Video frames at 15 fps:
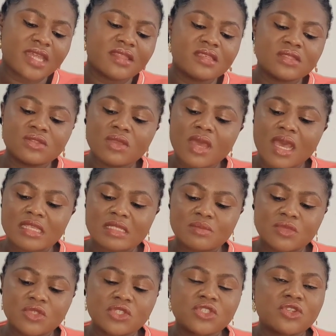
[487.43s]
And it's not as
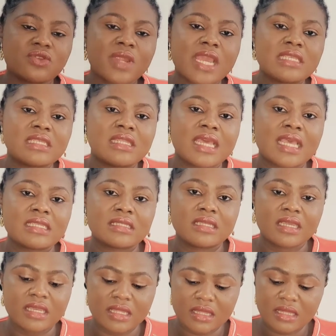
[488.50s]
moisturizing as
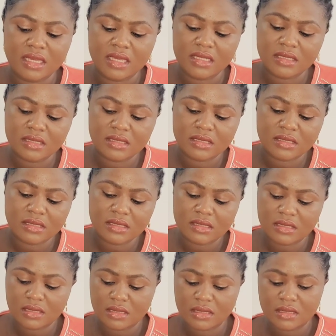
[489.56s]
the intense
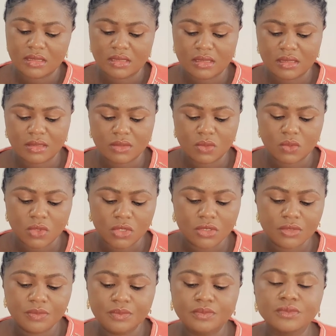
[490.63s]

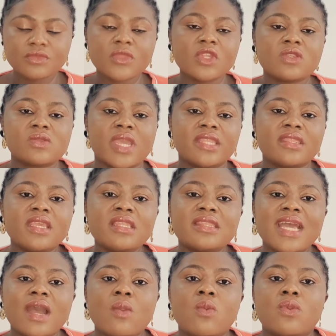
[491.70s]
one. So I think
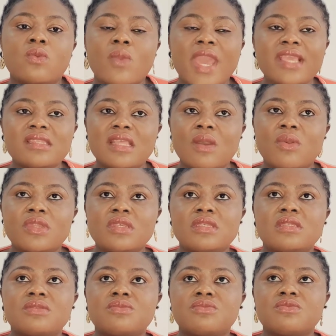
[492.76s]
that one, why that one
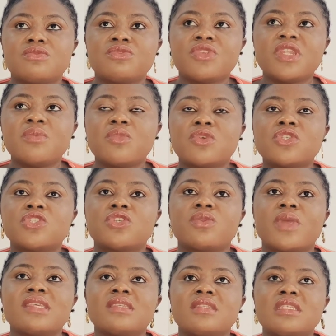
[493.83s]
is really
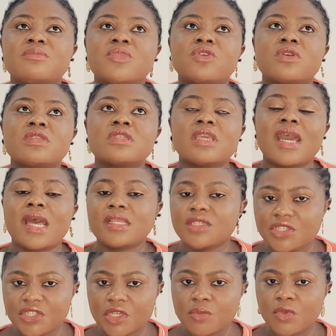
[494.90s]
moisturizing is because it has
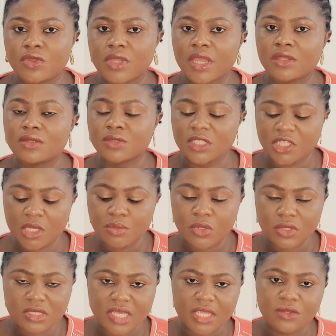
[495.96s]
shea butter. You
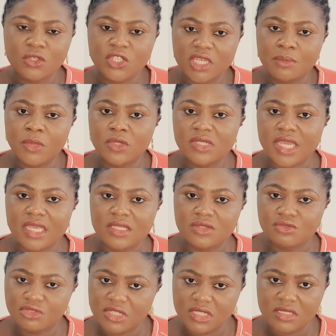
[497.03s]
know, shea butter
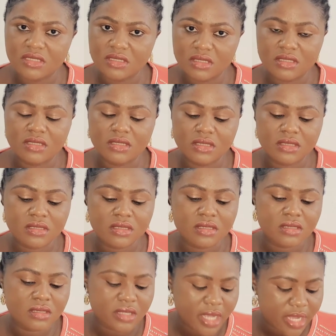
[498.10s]
is really,
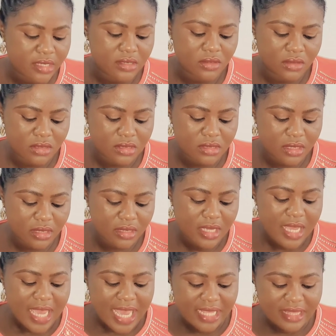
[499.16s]
is nice on the skin.
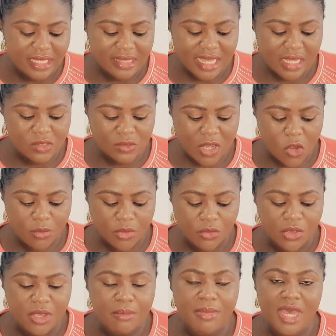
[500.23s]
I think that's why I'll be
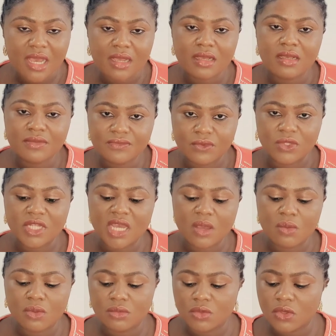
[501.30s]
going back for that
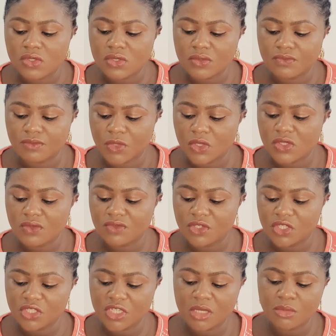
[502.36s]
one, because of the
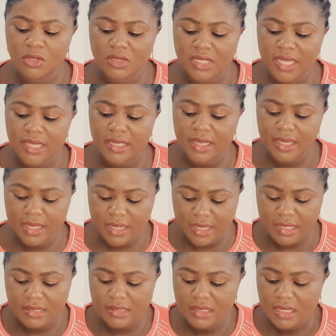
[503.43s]
shea butter it
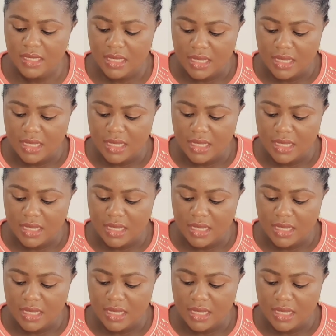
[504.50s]
has.